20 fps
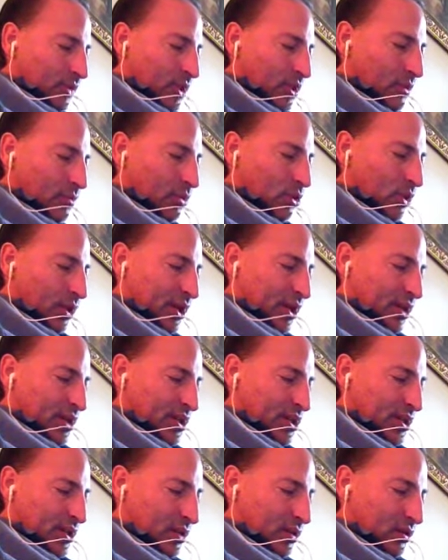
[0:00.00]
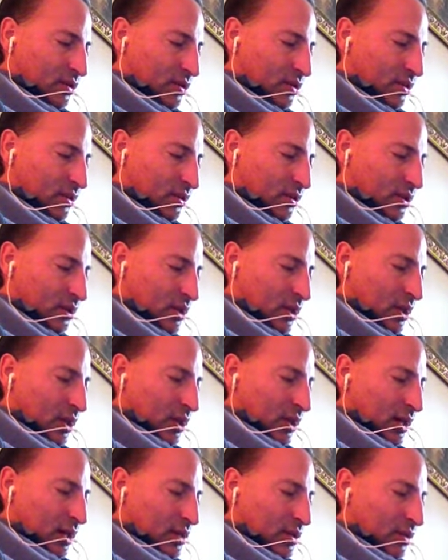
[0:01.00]
The morning is still cool,
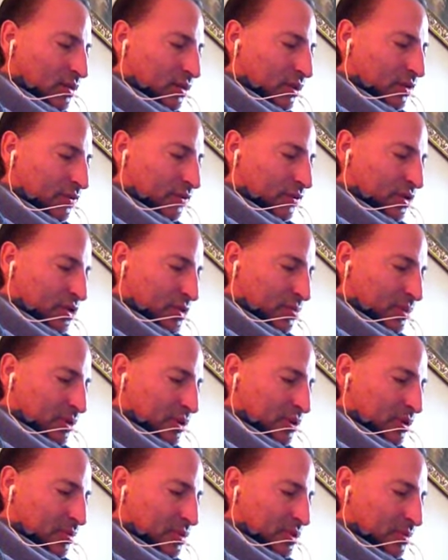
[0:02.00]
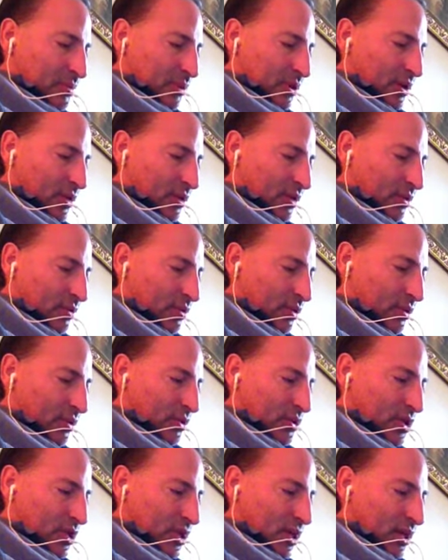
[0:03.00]
and the only first pilgrims appear on the
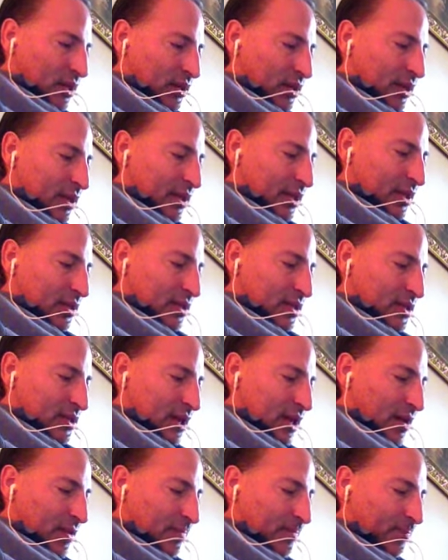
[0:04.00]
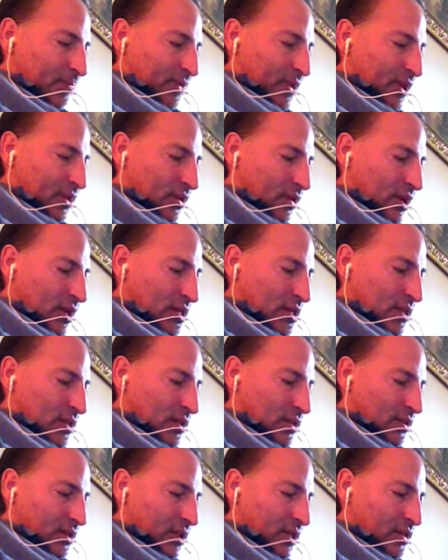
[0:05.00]
roads leading into town. They cross the
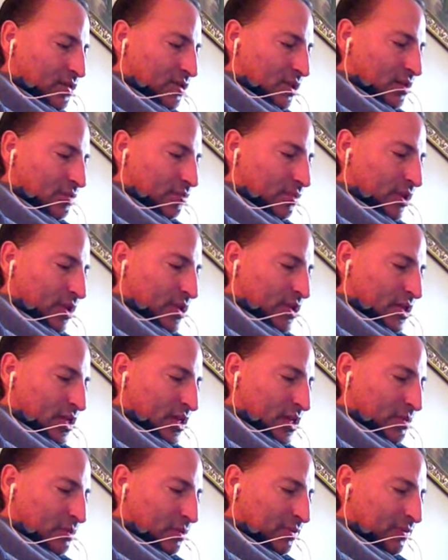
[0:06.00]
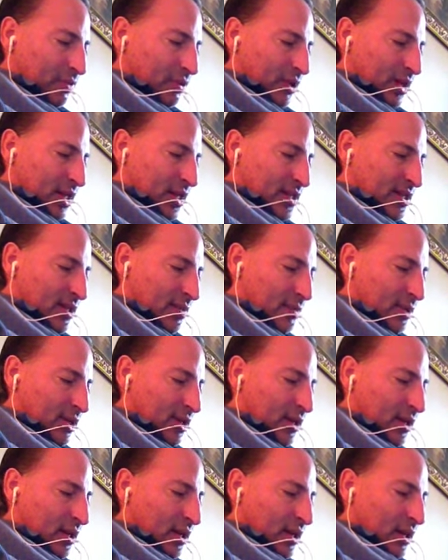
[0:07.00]
little Kidron bridge that is before Gethsemane
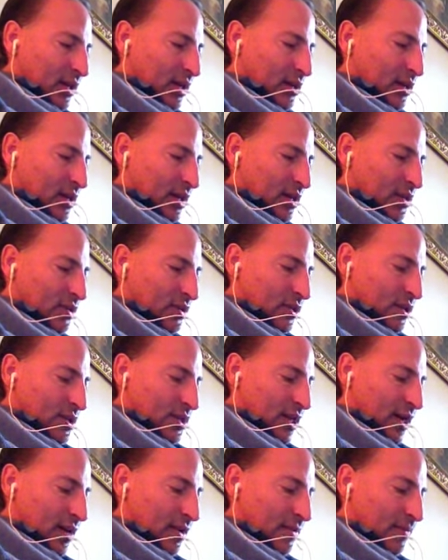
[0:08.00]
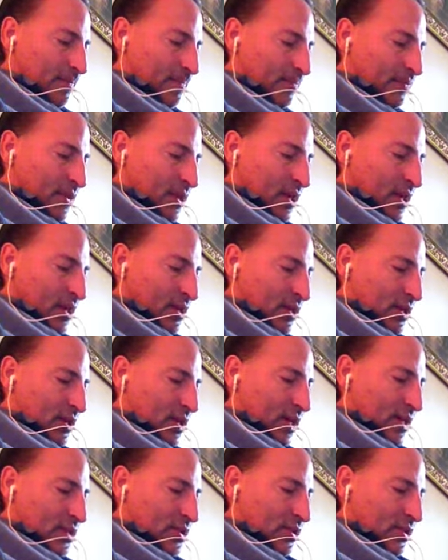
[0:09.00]
and enter the town. The
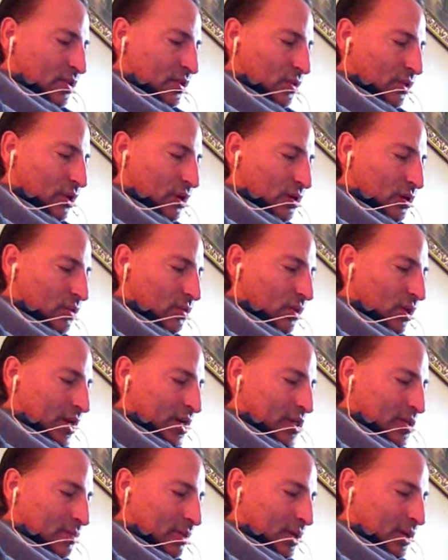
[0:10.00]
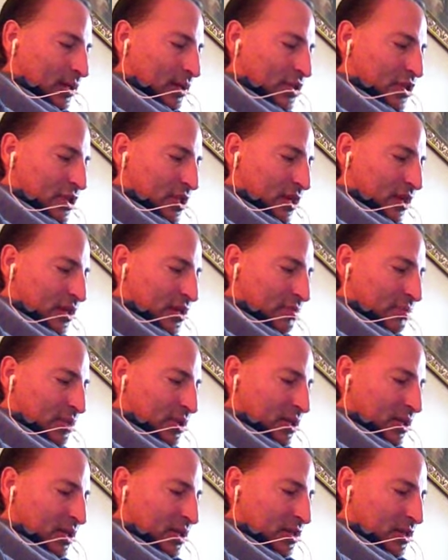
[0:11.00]
gates are no longer watched by legionaries,
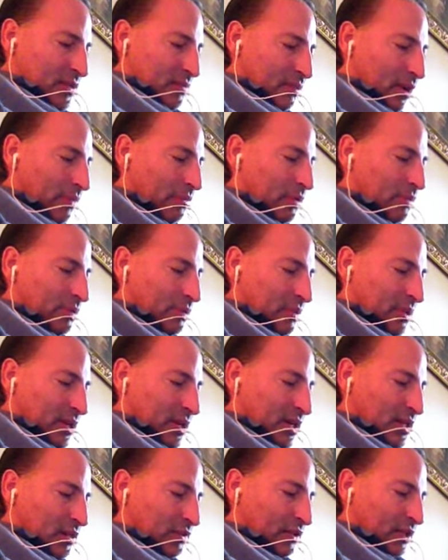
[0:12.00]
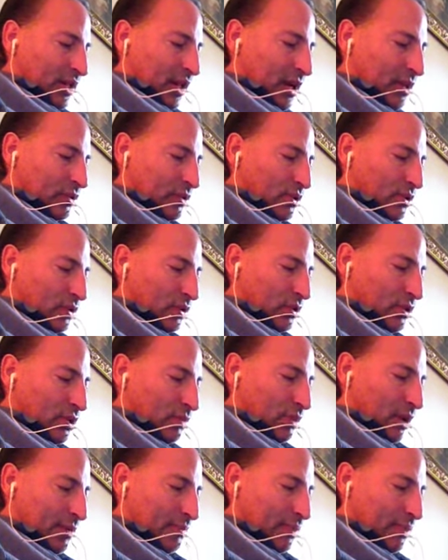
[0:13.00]
probably because of a counter-order by